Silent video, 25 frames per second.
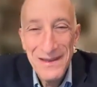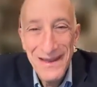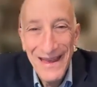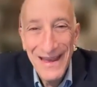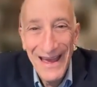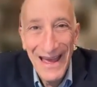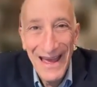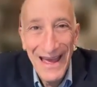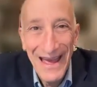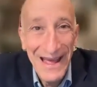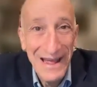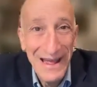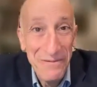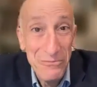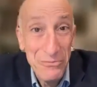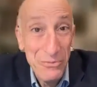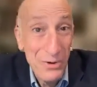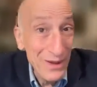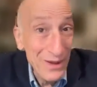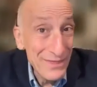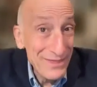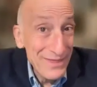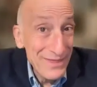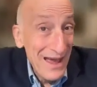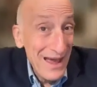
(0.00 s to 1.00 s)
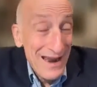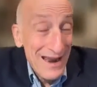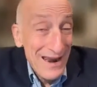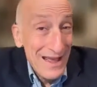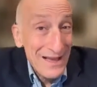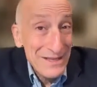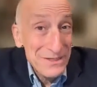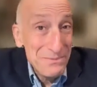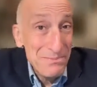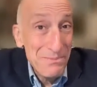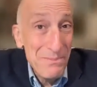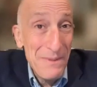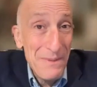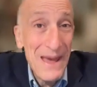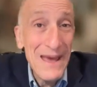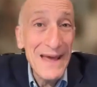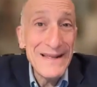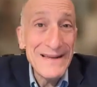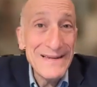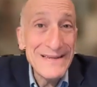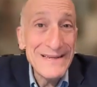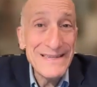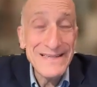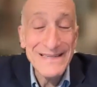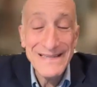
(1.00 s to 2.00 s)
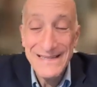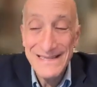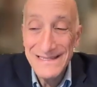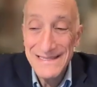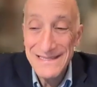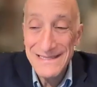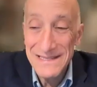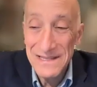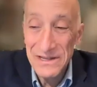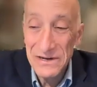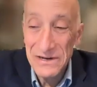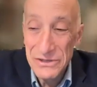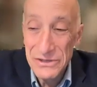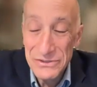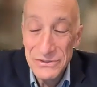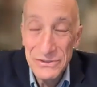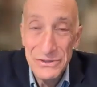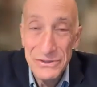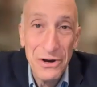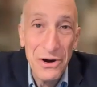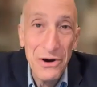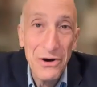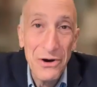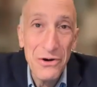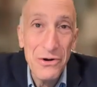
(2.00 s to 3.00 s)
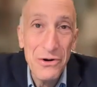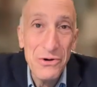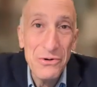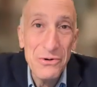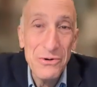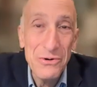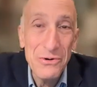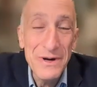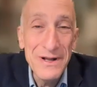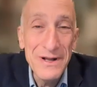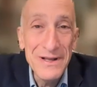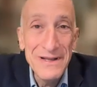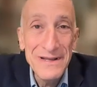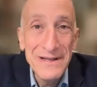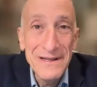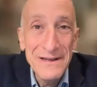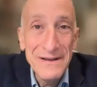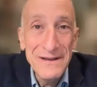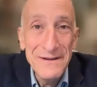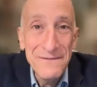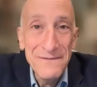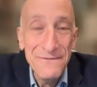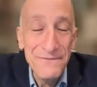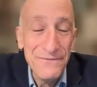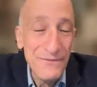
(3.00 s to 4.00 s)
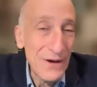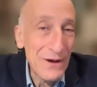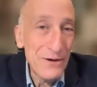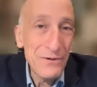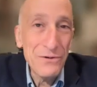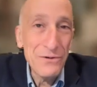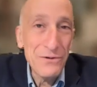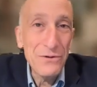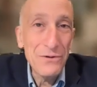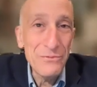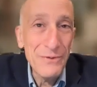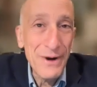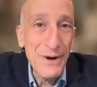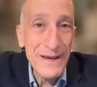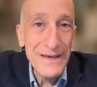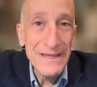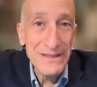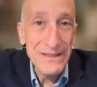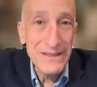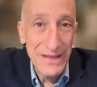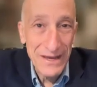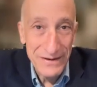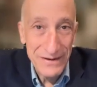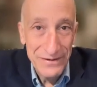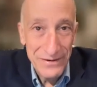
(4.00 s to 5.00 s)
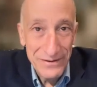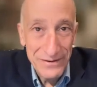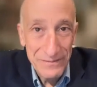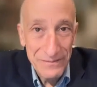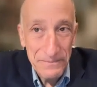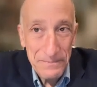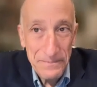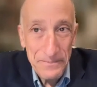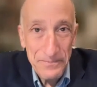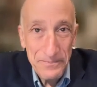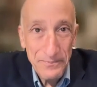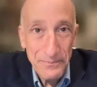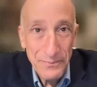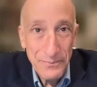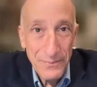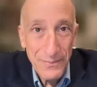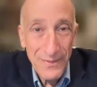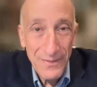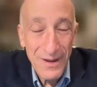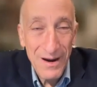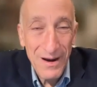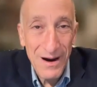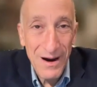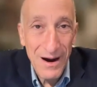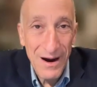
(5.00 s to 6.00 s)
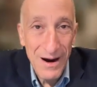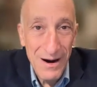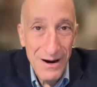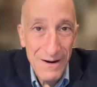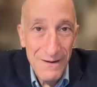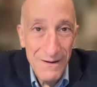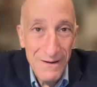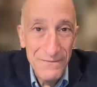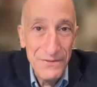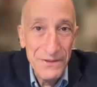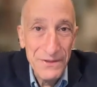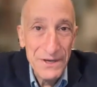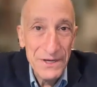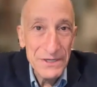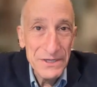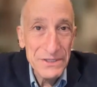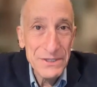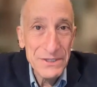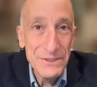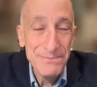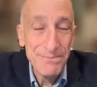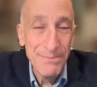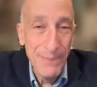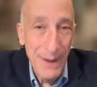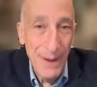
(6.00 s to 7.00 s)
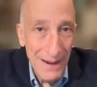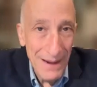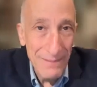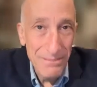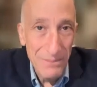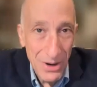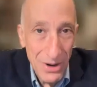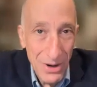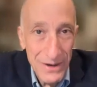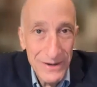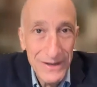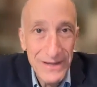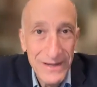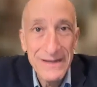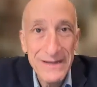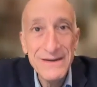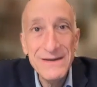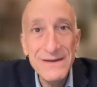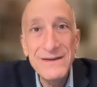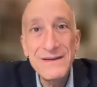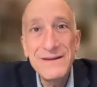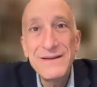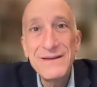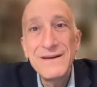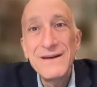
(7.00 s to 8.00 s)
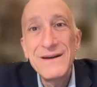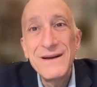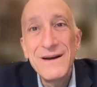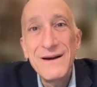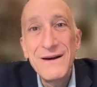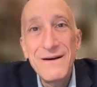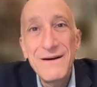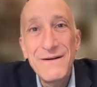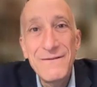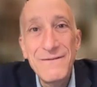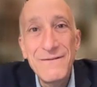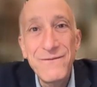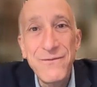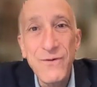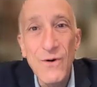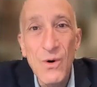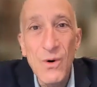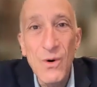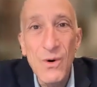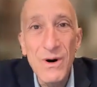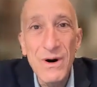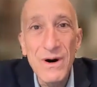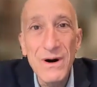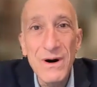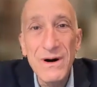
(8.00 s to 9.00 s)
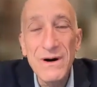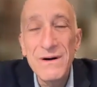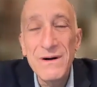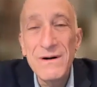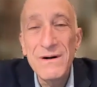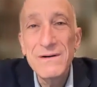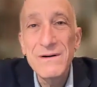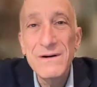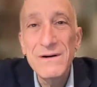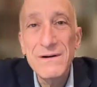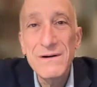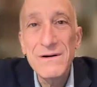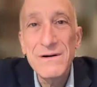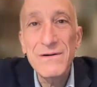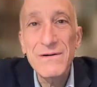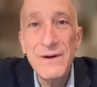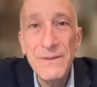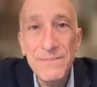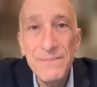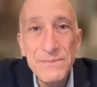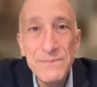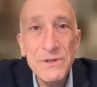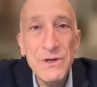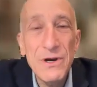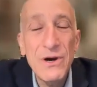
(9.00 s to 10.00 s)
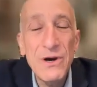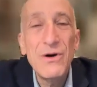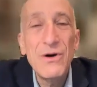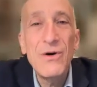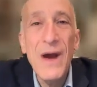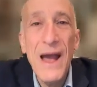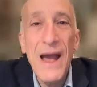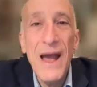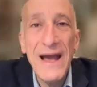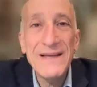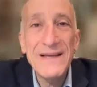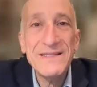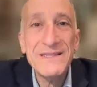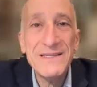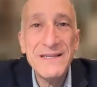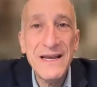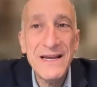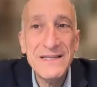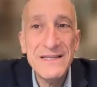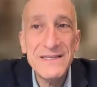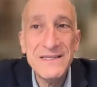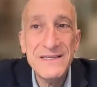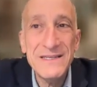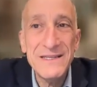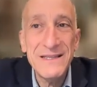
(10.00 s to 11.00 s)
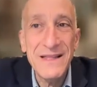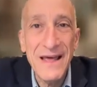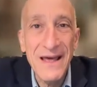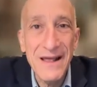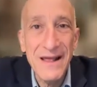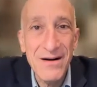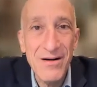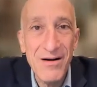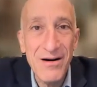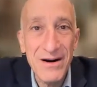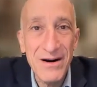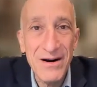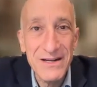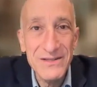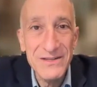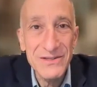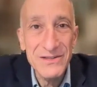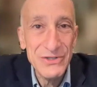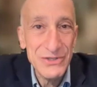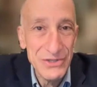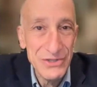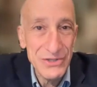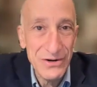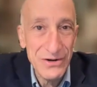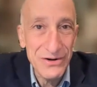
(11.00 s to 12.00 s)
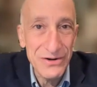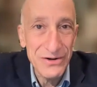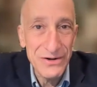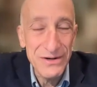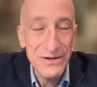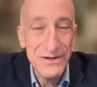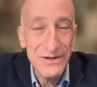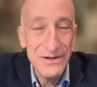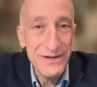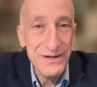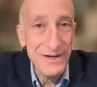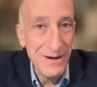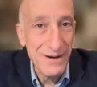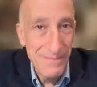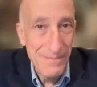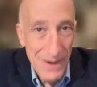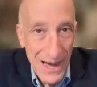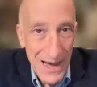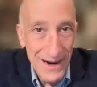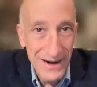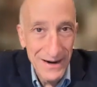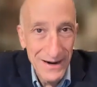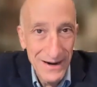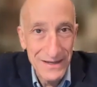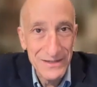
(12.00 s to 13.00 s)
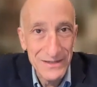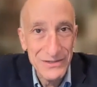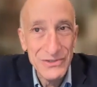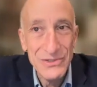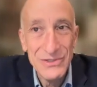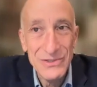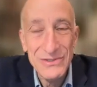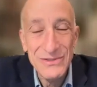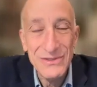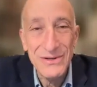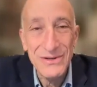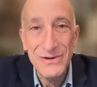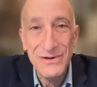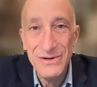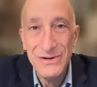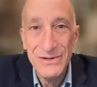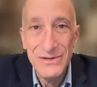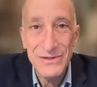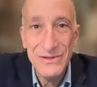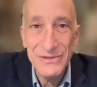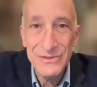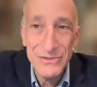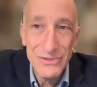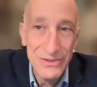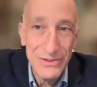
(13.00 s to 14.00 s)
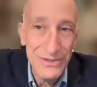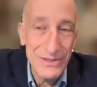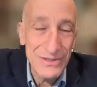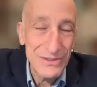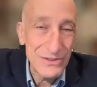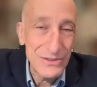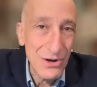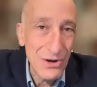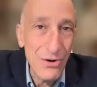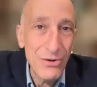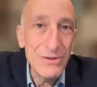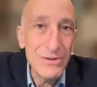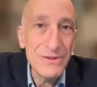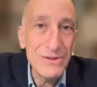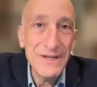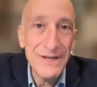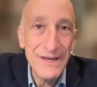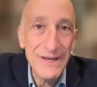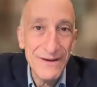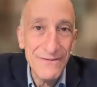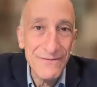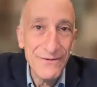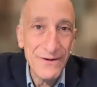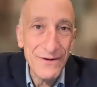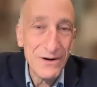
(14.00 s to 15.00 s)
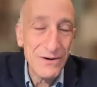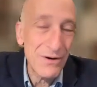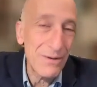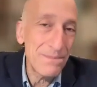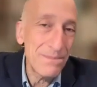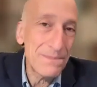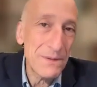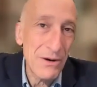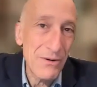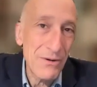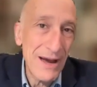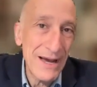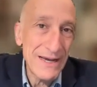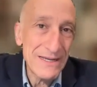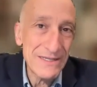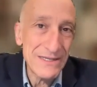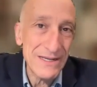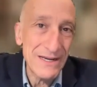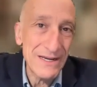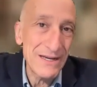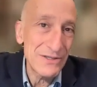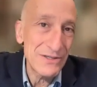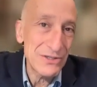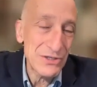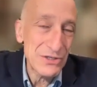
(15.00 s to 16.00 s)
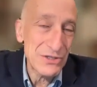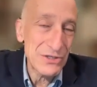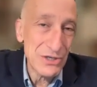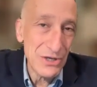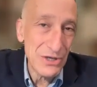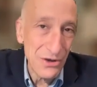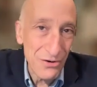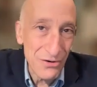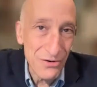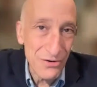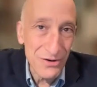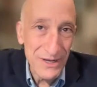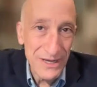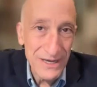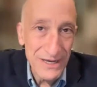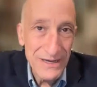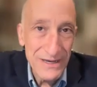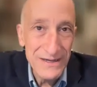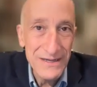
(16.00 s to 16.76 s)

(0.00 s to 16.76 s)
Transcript: And what that has meant is there's no federal regulator of the spot market for crypto assets that are considered commodities. It's only if a crypto asset is a security